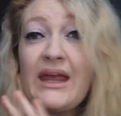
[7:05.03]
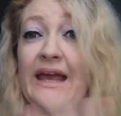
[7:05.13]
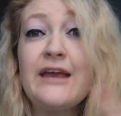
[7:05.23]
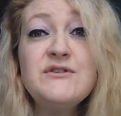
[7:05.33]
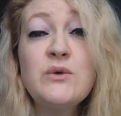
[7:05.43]

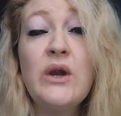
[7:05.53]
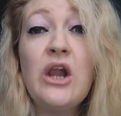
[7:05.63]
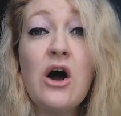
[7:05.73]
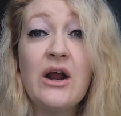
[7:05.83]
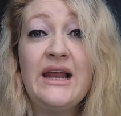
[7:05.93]
it gives you a
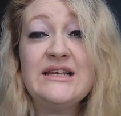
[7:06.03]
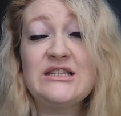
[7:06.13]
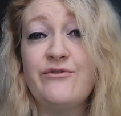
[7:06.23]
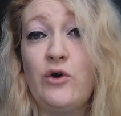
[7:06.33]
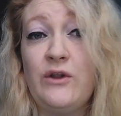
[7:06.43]
long
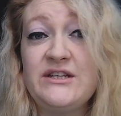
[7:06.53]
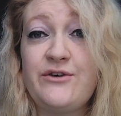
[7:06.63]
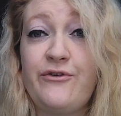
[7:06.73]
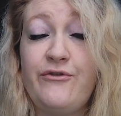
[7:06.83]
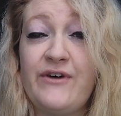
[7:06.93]
list of all the
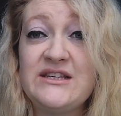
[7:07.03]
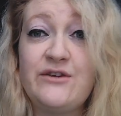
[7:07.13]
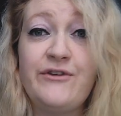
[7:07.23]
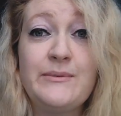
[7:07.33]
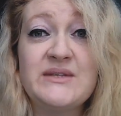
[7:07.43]
different
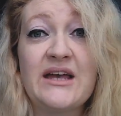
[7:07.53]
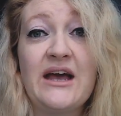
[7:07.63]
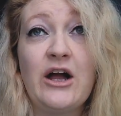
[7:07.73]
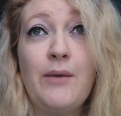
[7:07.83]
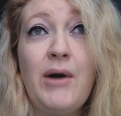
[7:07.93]
phrasal verbs that
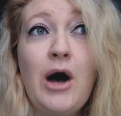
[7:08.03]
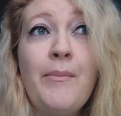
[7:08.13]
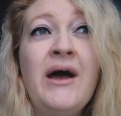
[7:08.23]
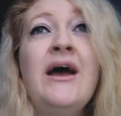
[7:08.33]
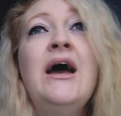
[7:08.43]
can come up,